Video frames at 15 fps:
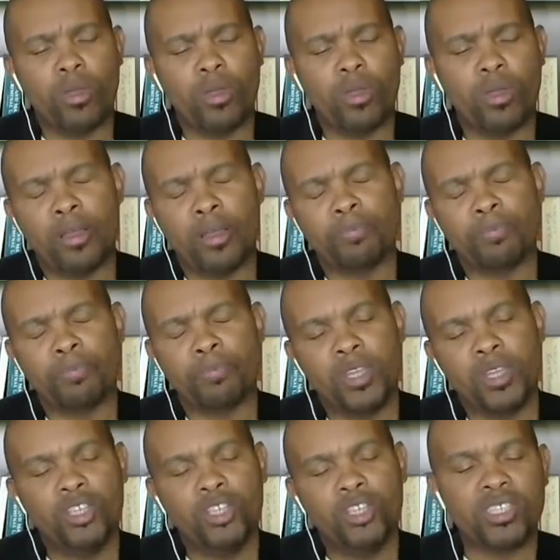um,
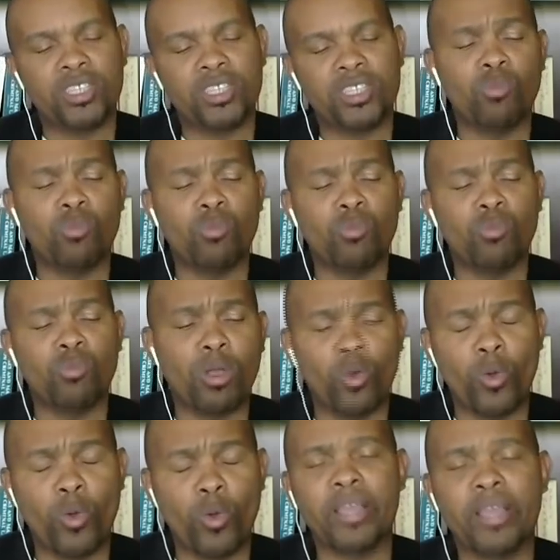um, Justice
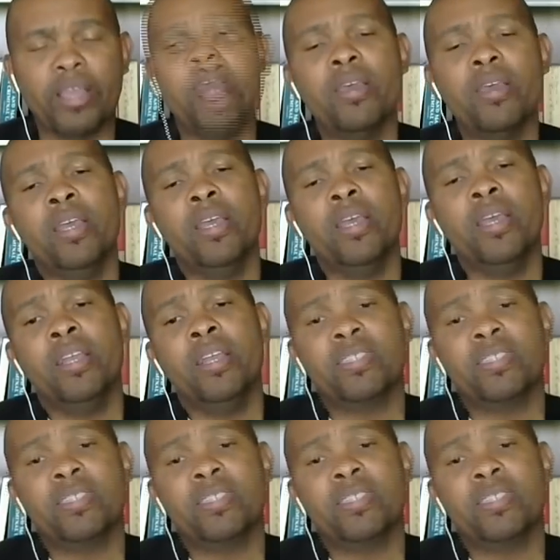Mogoeng